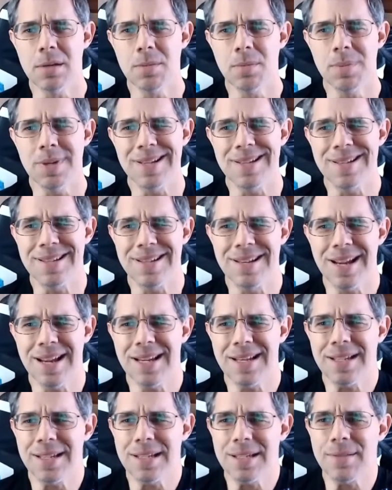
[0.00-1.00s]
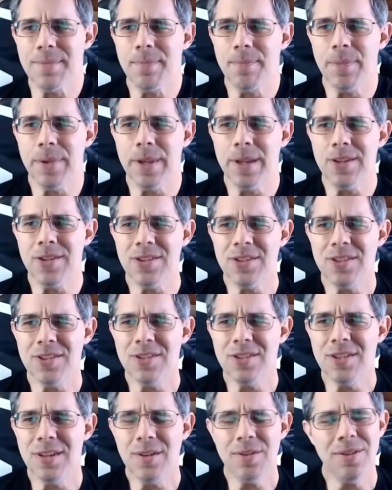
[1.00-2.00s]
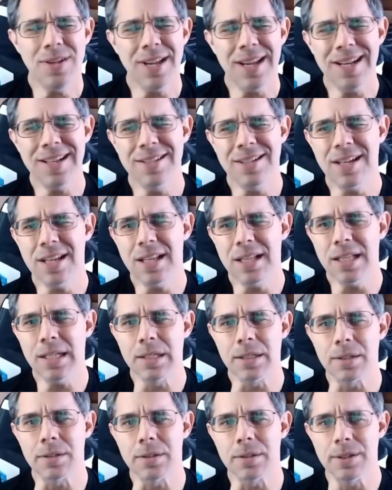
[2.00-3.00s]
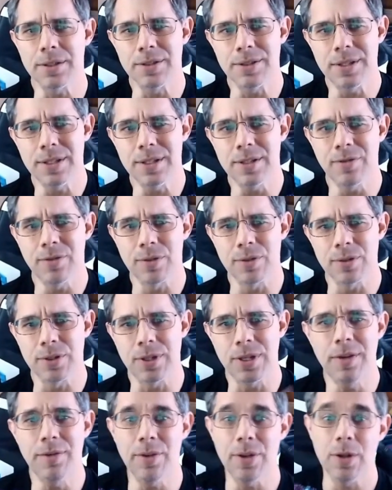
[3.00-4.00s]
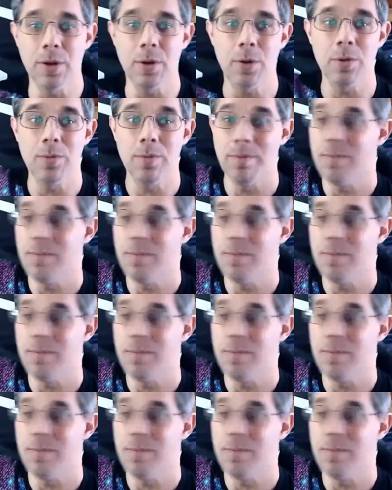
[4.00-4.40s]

but it's not, it's still not as clear as this version, even though